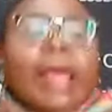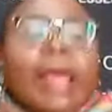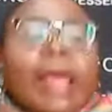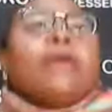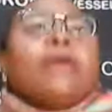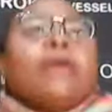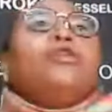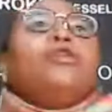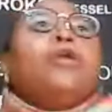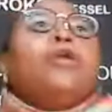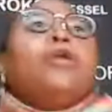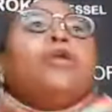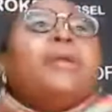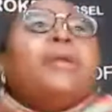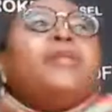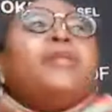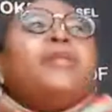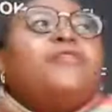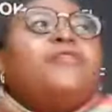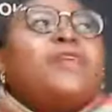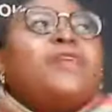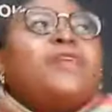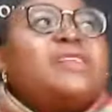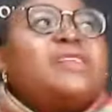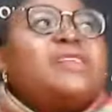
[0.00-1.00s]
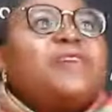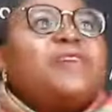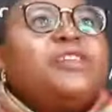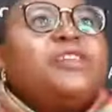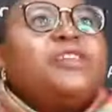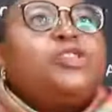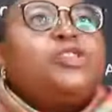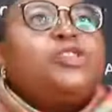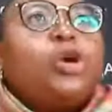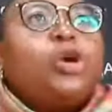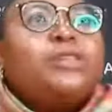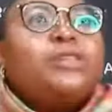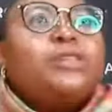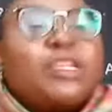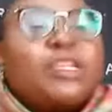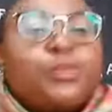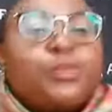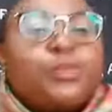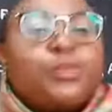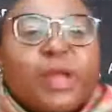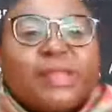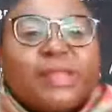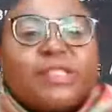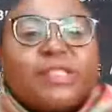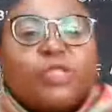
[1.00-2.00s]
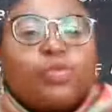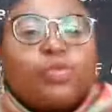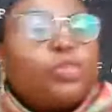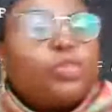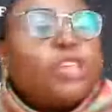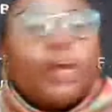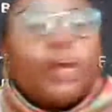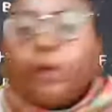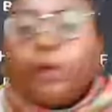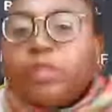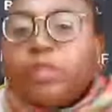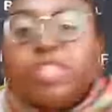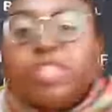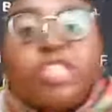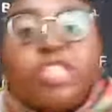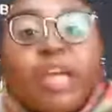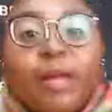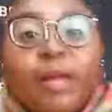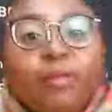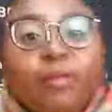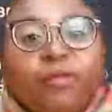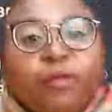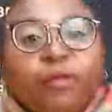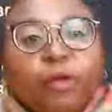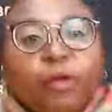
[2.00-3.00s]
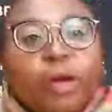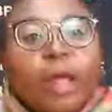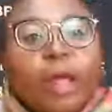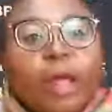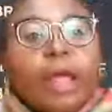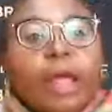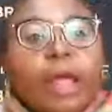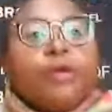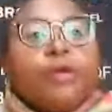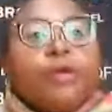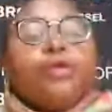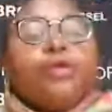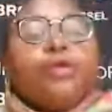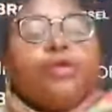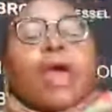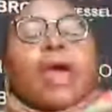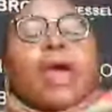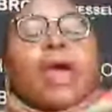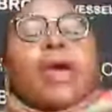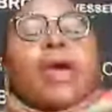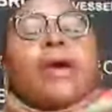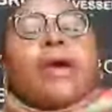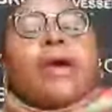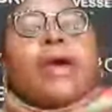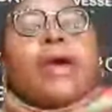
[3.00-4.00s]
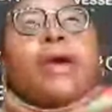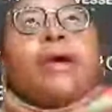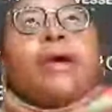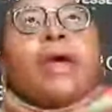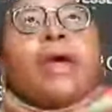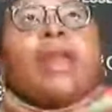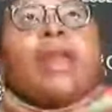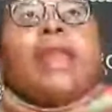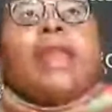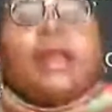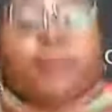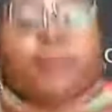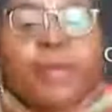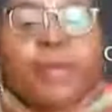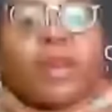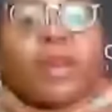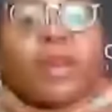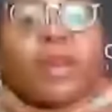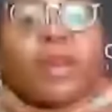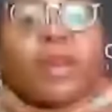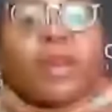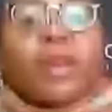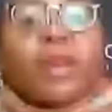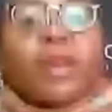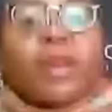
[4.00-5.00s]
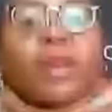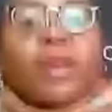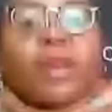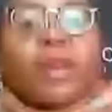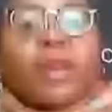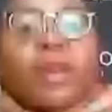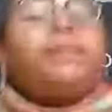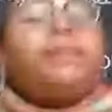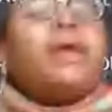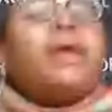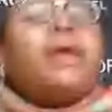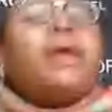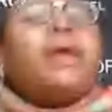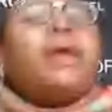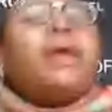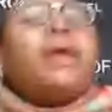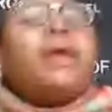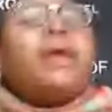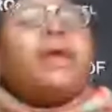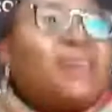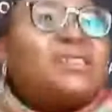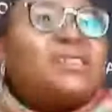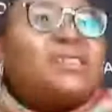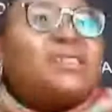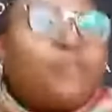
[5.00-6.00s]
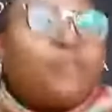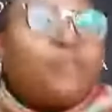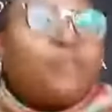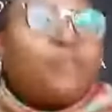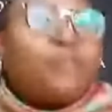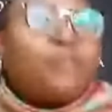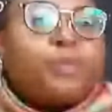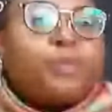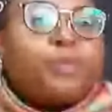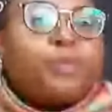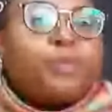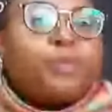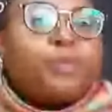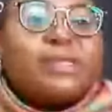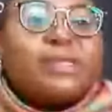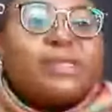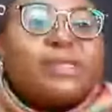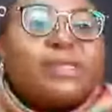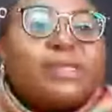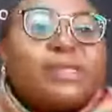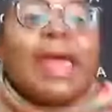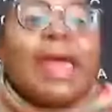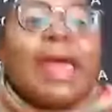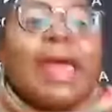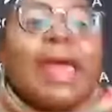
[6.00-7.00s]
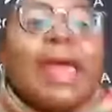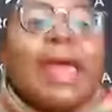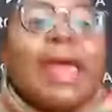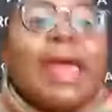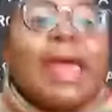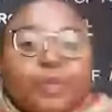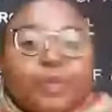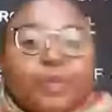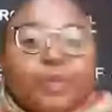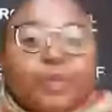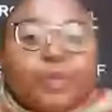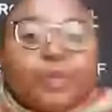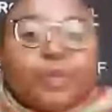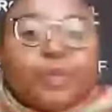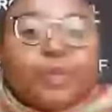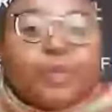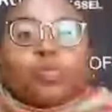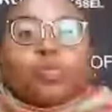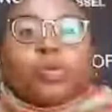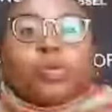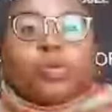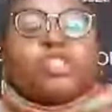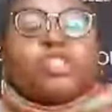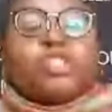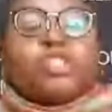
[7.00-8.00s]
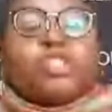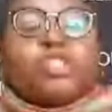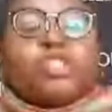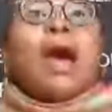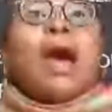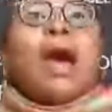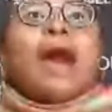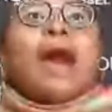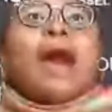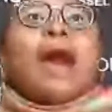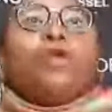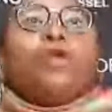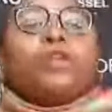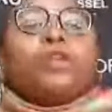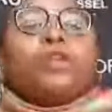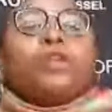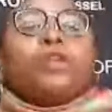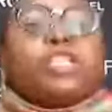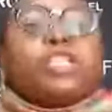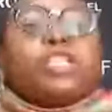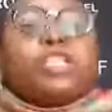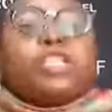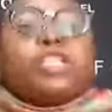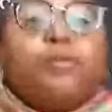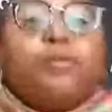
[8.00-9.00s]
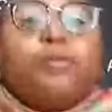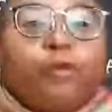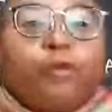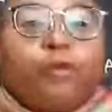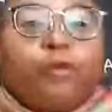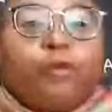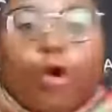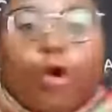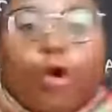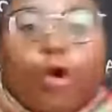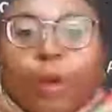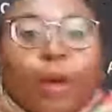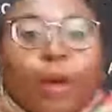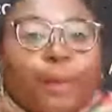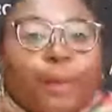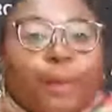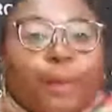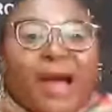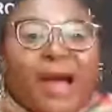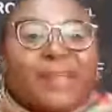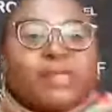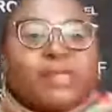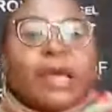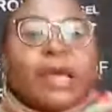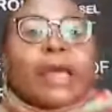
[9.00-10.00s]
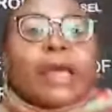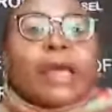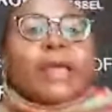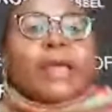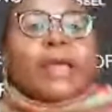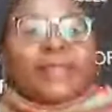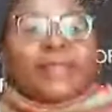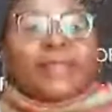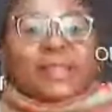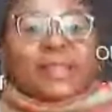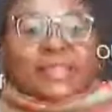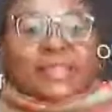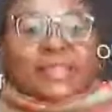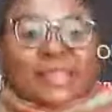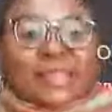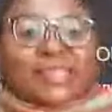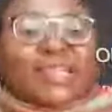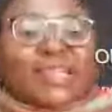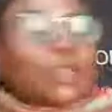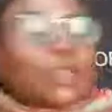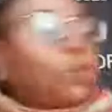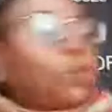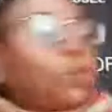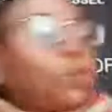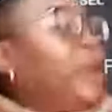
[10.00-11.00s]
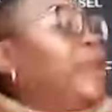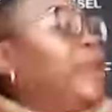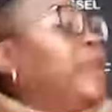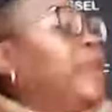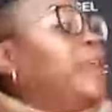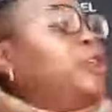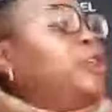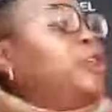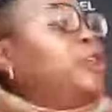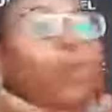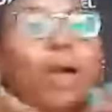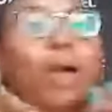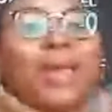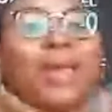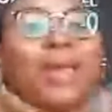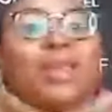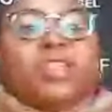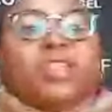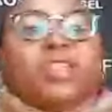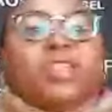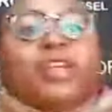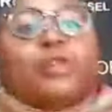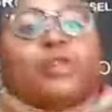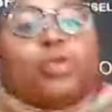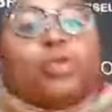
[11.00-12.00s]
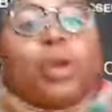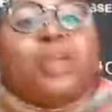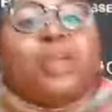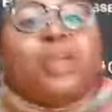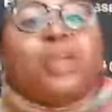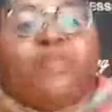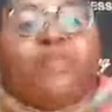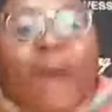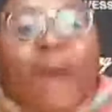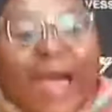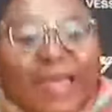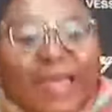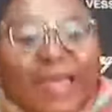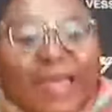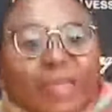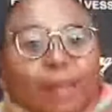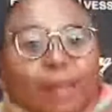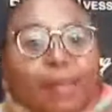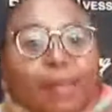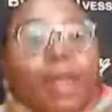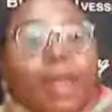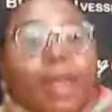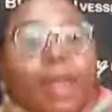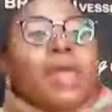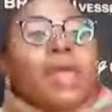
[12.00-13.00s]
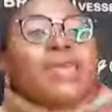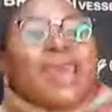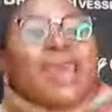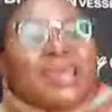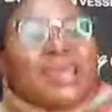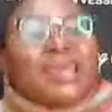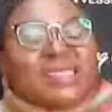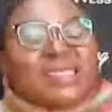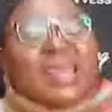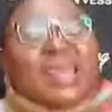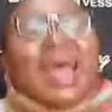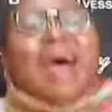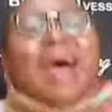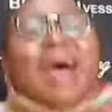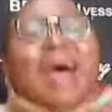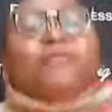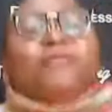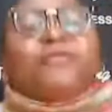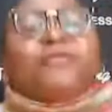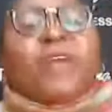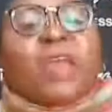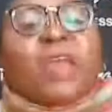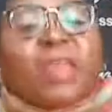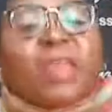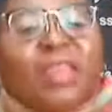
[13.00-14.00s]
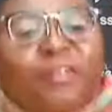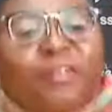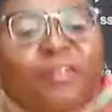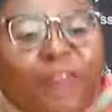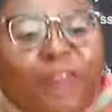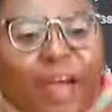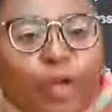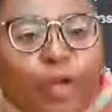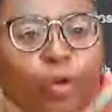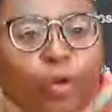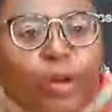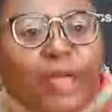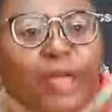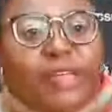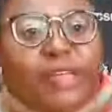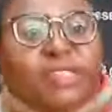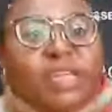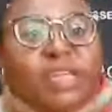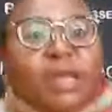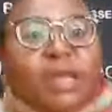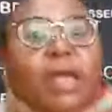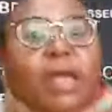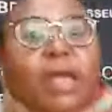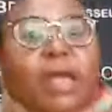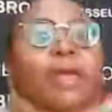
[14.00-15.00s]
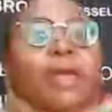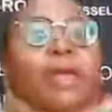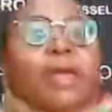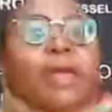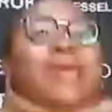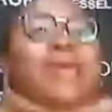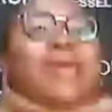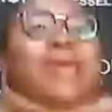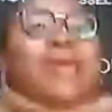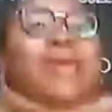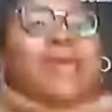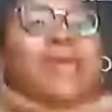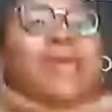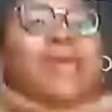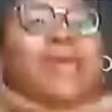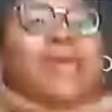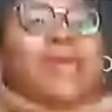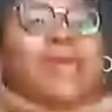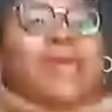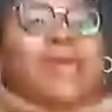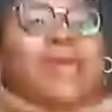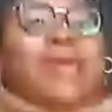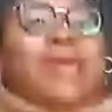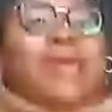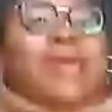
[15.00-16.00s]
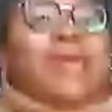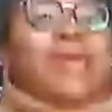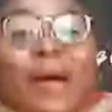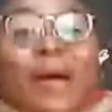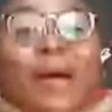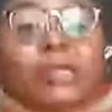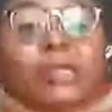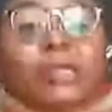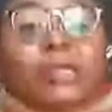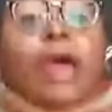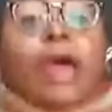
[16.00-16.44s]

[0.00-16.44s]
Many of us have endured experiences which are not shameful. Let me rephrase that. Many of us have experiences which are not shameful on our part, in the sense that we didn't do anything to invite them. Yes, they are very violating. Yes, they are a part.